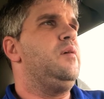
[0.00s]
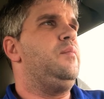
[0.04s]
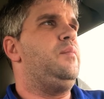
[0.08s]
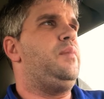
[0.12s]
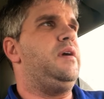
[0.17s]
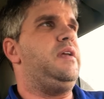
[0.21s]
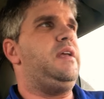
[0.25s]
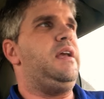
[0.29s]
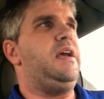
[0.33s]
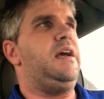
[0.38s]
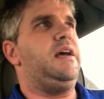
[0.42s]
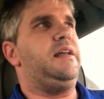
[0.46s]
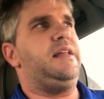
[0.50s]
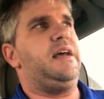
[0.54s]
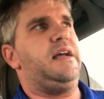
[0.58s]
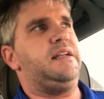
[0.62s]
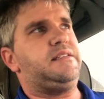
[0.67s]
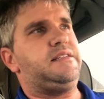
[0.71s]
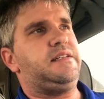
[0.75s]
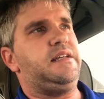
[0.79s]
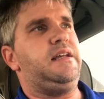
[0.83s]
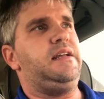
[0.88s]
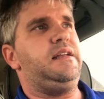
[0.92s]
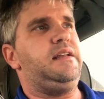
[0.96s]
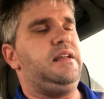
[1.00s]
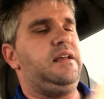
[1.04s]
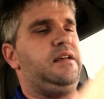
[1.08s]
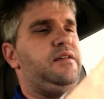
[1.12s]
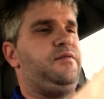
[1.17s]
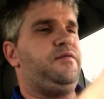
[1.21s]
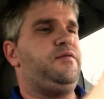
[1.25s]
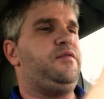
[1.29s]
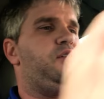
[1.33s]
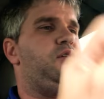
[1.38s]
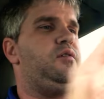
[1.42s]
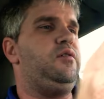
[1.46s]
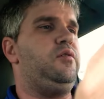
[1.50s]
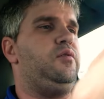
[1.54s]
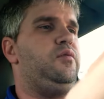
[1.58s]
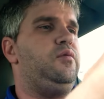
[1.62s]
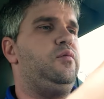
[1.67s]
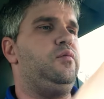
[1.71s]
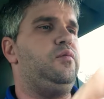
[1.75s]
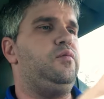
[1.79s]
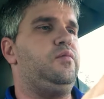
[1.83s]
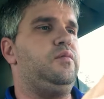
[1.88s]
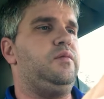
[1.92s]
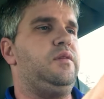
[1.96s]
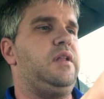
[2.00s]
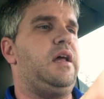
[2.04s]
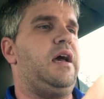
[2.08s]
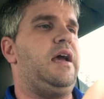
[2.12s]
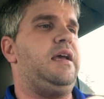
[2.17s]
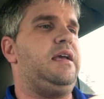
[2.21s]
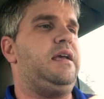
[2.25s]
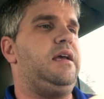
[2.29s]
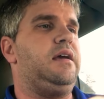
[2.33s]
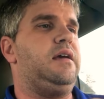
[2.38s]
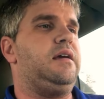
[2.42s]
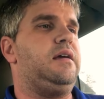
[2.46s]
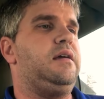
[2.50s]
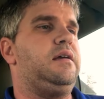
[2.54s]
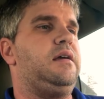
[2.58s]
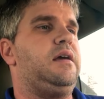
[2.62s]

But yeah, that's it. If you like it,